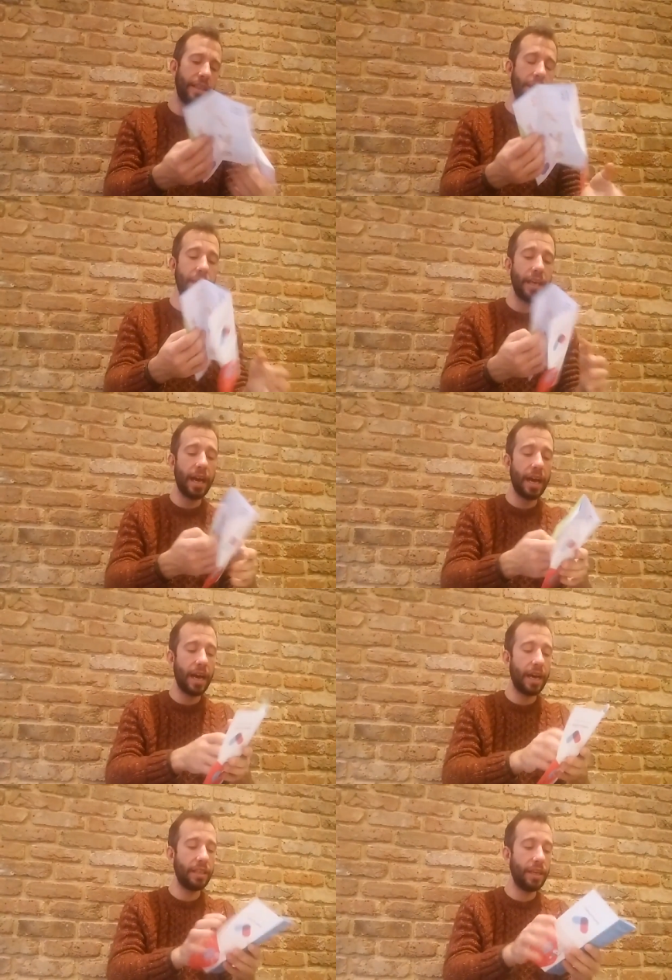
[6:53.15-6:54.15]
the
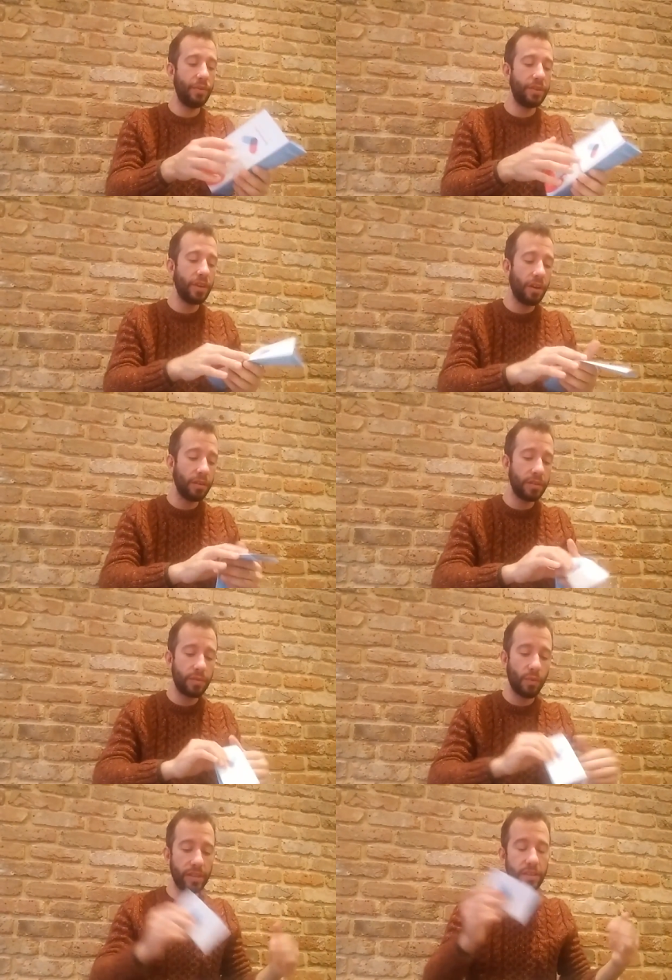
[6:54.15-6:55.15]
uh, the
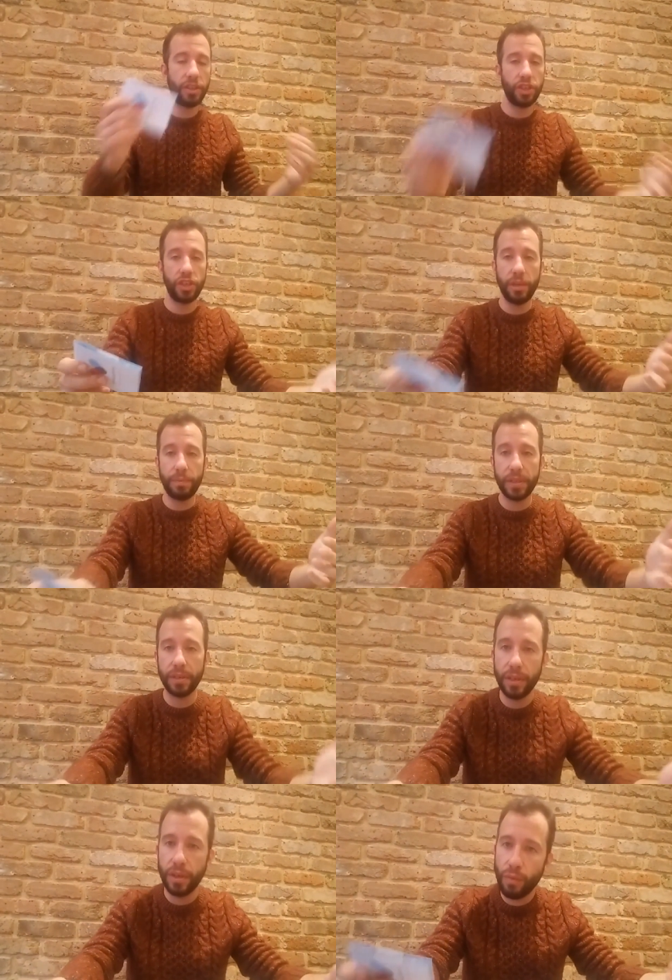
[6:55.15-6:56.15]
results once I shipped
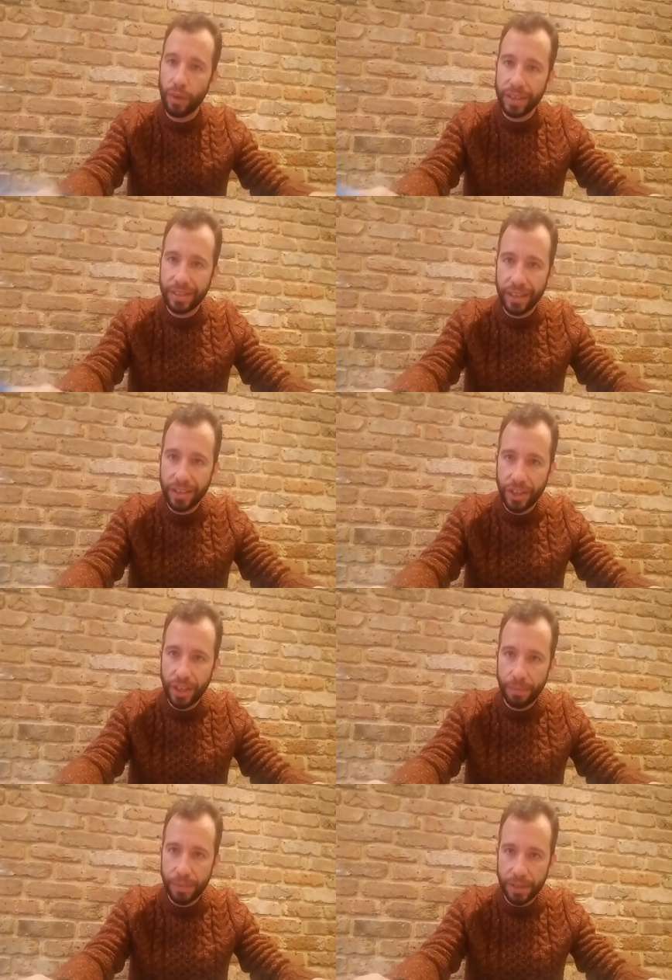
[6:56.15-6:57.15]
once I
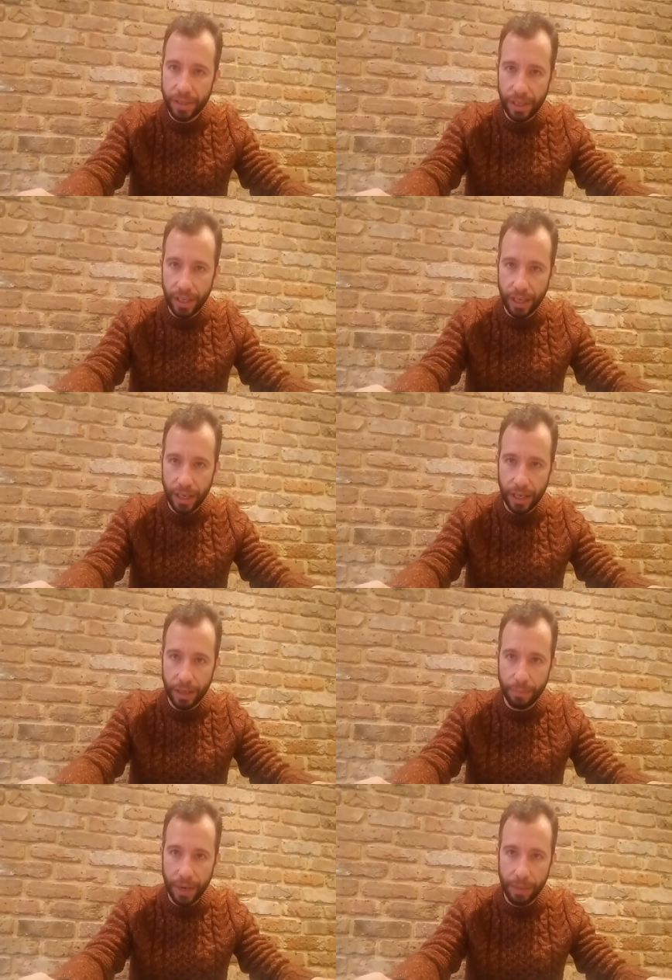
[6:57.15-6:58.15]
shipped the uh,
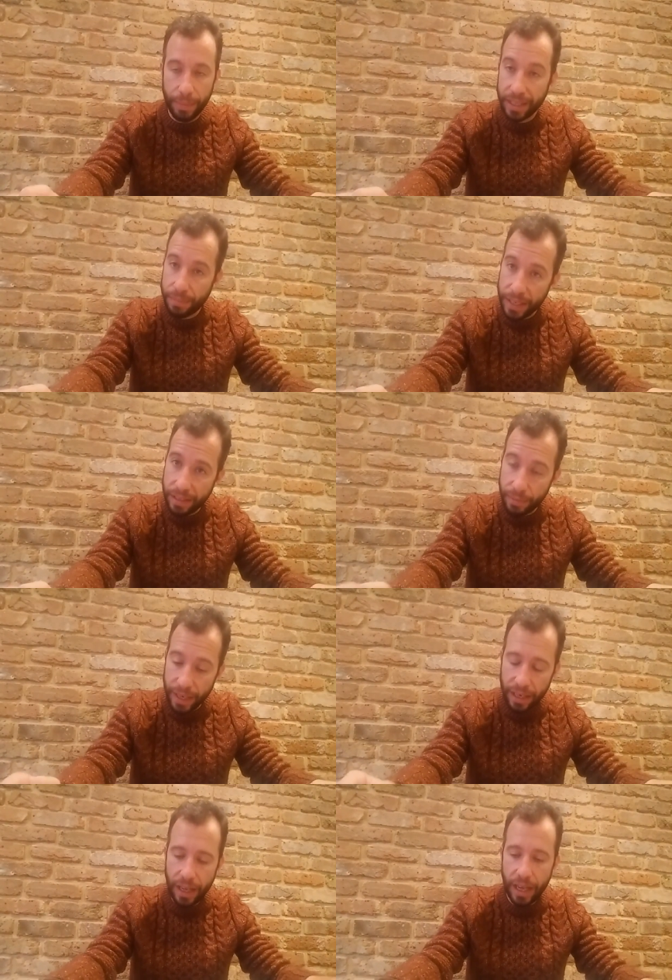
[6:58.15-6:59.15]
my my
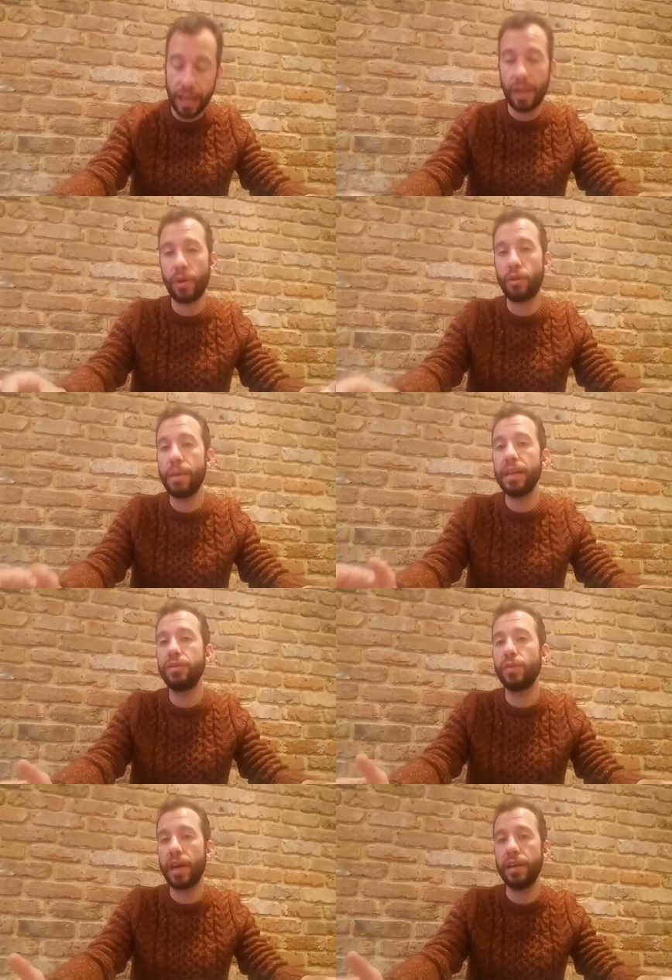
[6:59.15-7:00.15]
specimen, and I recommend
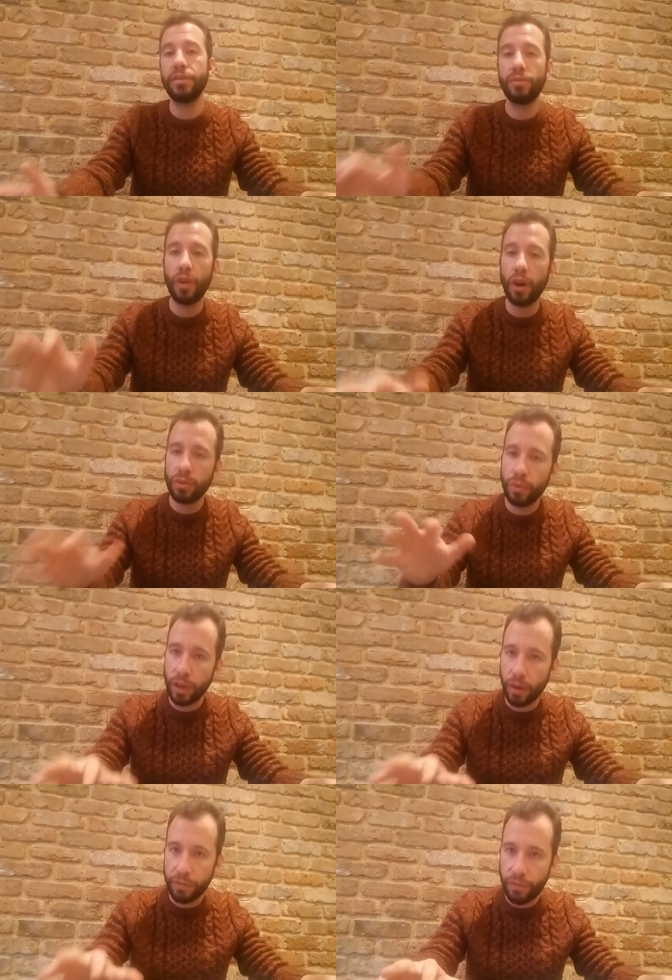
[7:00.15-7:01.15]
you guys to not do it on a